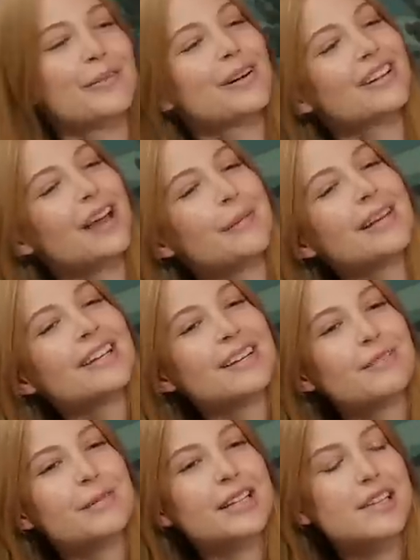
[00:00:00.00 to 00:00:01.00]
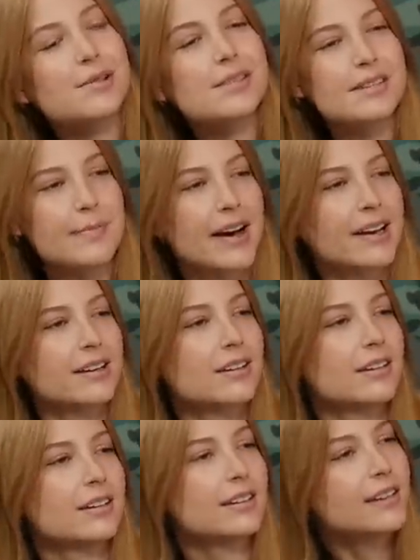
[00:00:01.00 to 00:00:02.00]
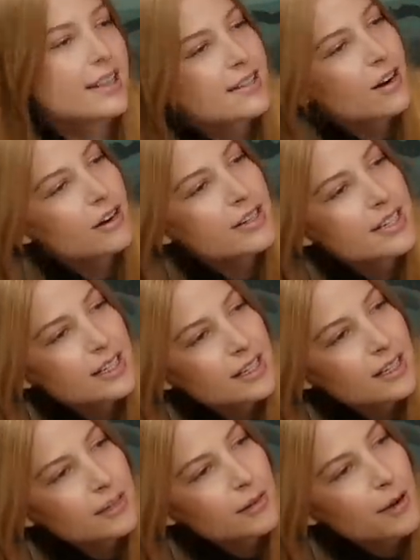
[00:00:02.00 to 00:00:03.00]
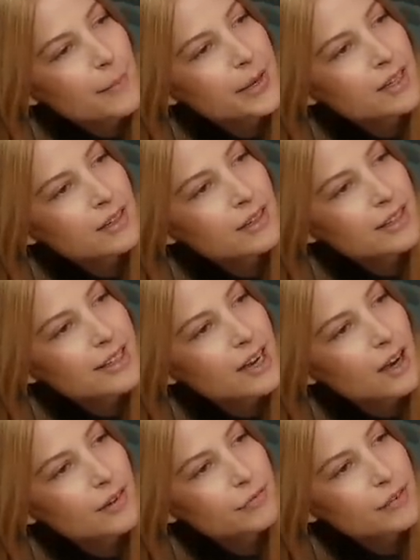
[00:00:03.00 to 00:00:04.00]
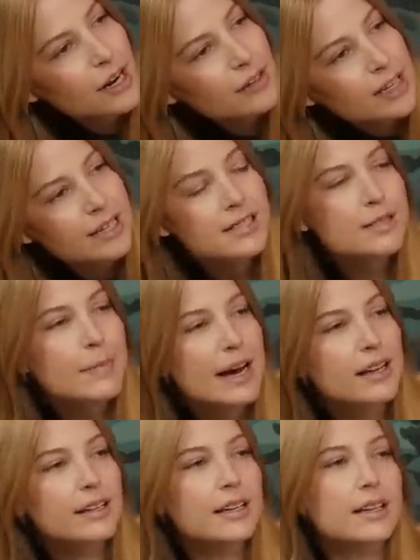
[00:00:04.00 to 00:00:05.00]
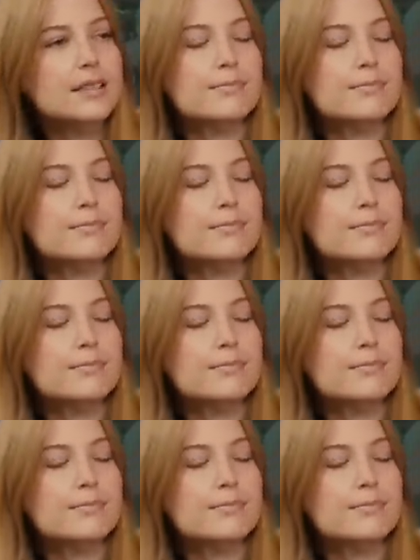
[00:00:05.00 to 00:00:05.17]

Well, I mean, when you smile, it's hard to see my I mean, teeth. Yeah, frowning and smiling yeah.